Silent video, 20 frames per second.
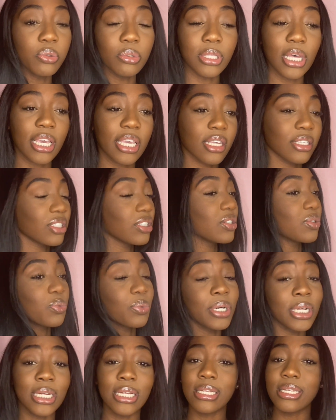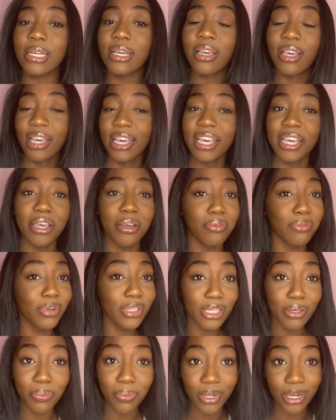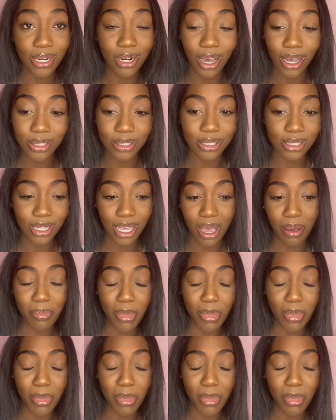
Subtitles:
Like it really would not stop.